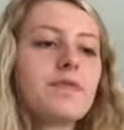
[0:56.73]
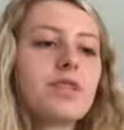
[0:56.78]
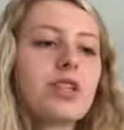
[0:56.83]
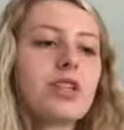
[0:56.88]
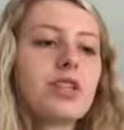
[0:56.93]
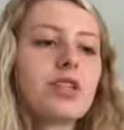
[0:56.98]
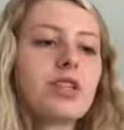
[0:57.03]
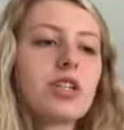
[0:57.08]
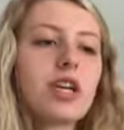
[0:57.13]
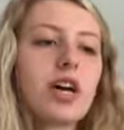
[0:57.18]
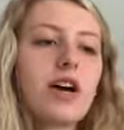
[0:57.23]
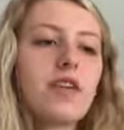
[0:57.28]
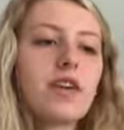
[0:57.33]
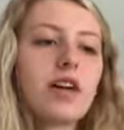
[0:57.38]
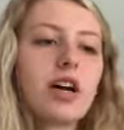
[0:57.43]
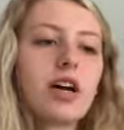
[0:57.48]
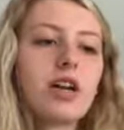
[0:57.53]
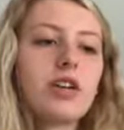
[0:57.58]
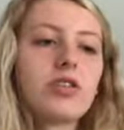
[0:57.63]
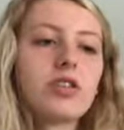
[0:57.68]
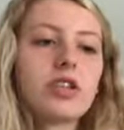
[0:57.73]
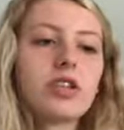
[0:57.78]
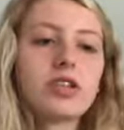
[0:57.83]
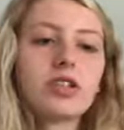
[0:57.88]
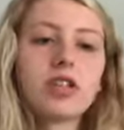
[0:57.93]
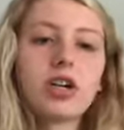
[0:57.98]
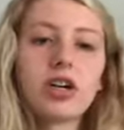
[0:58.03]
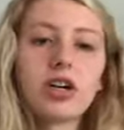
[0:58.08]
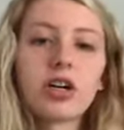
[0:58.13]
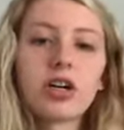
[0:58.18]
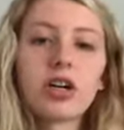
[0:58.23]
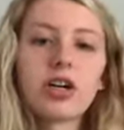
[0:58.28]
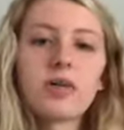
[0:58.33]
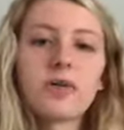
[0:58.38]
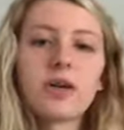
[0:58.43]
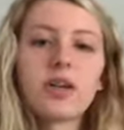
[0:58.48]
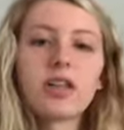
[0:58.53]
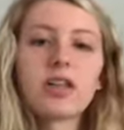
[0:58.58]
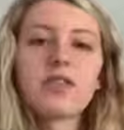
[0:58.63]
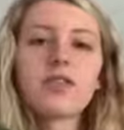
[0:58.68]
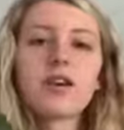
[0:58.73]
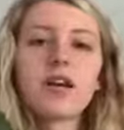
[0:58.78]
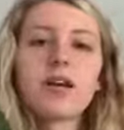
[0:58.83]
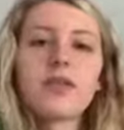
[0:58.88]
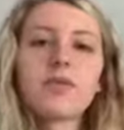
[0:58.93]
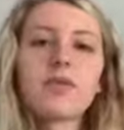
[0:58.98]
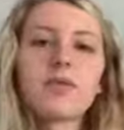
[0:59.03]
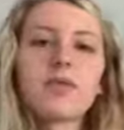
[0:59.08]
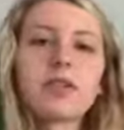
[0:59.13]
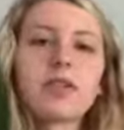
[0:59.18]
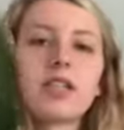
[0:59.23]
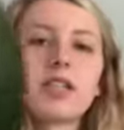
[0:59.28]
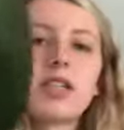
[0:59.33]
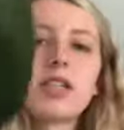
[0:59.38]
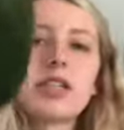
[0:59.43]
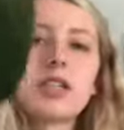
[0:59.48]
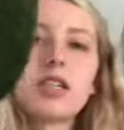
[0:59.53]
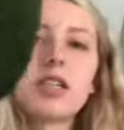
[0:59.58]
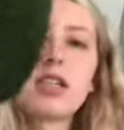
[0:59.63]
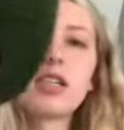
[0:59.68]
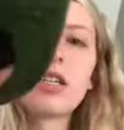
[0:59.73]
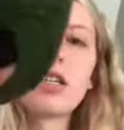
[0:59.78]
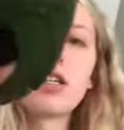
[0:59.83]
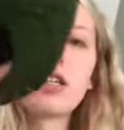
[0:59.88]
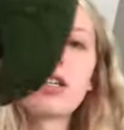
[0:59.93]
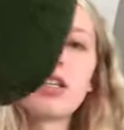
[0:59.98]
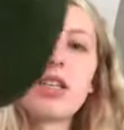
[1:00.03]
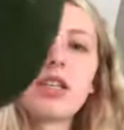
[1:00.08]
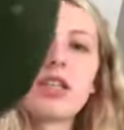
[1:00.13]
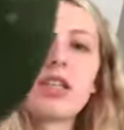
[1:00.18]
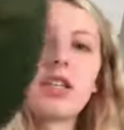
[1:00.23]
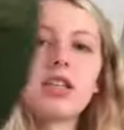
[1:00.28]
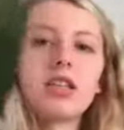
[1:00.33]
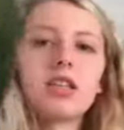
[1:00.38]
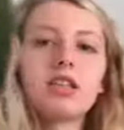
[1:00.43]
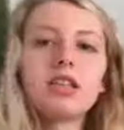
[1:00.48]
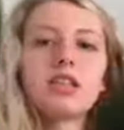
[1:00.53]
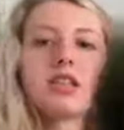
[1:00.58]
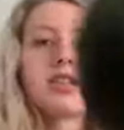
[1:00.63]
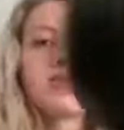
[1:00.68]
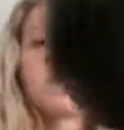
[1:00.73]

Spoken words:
usually avocados are darker when they're ripe, which these